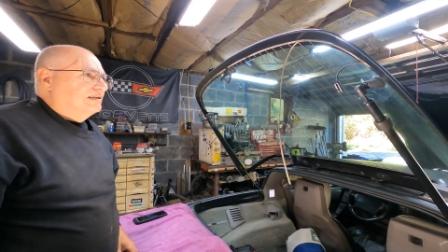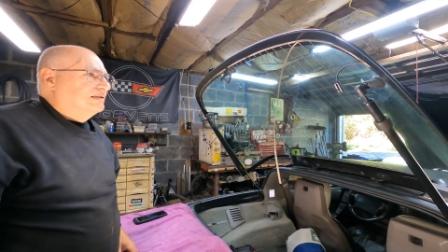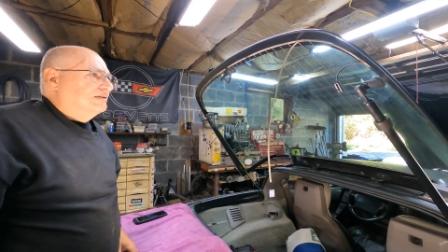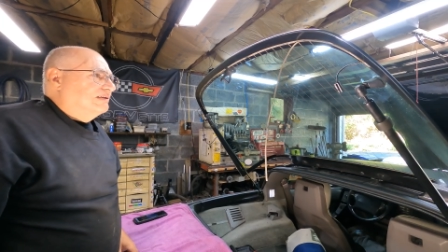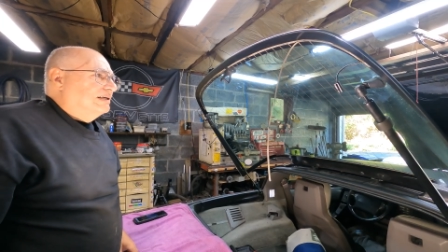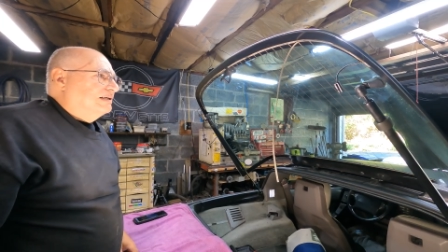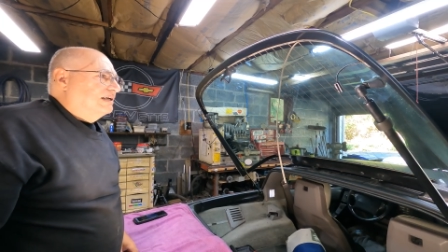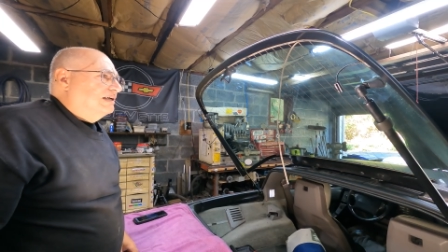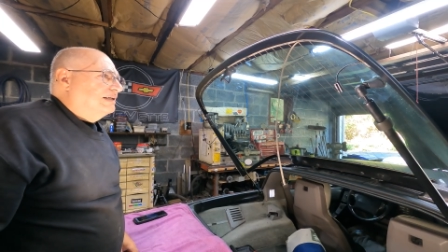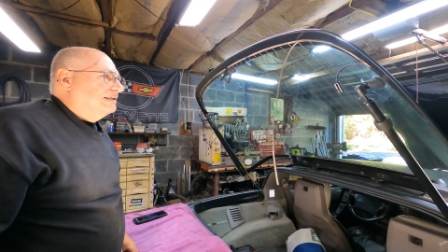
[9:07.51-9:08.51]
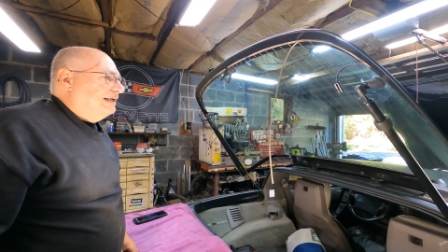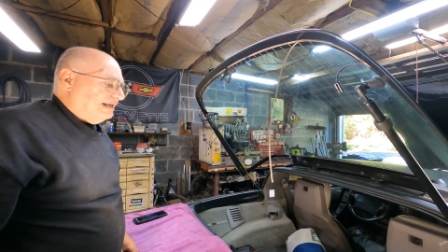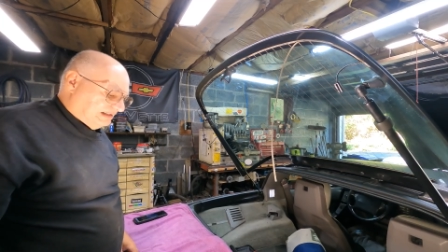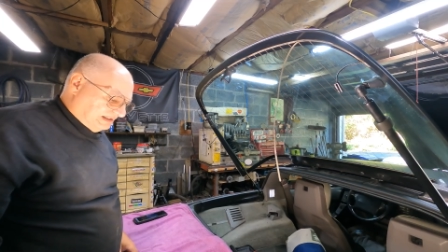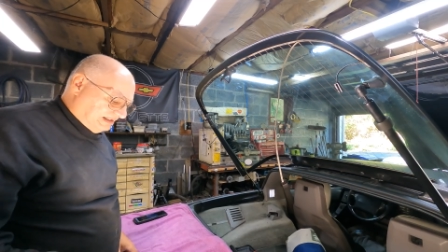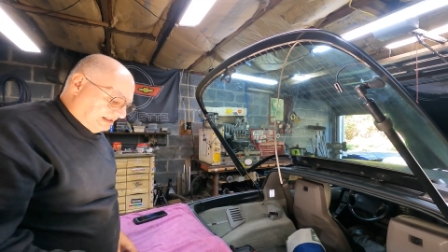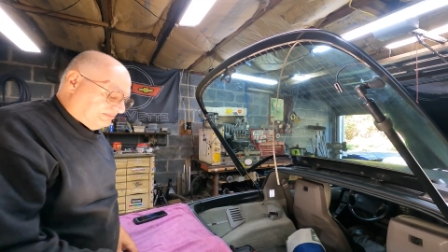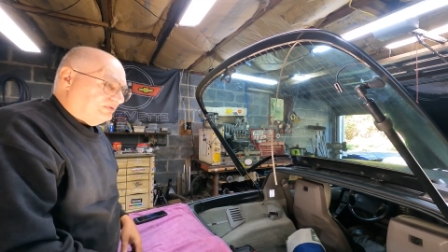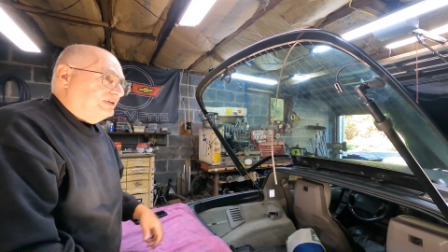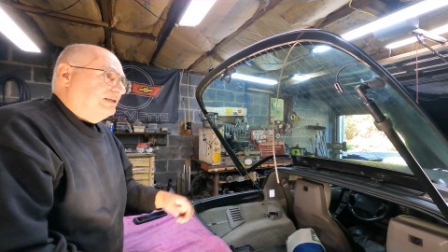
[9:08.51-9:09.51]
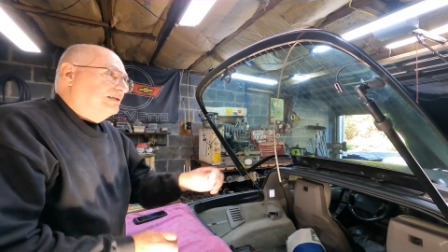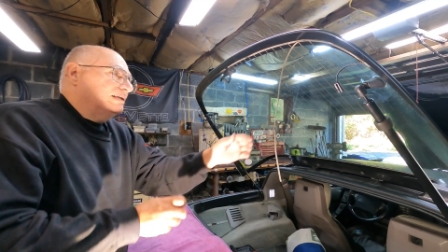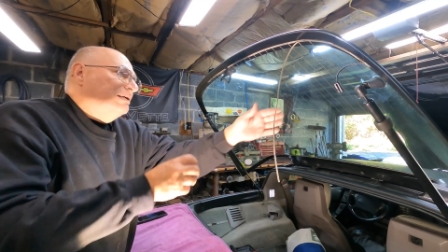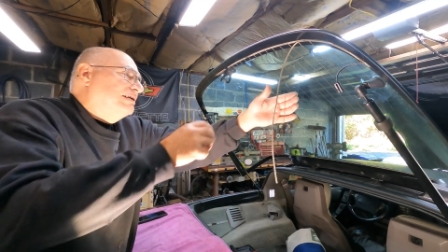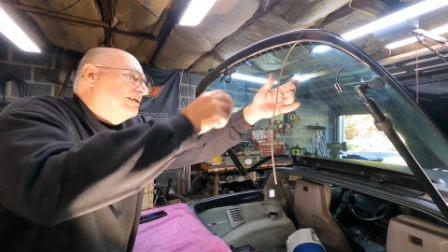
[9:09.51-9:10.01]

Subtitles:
Alright, I got that cleaned up pretty good.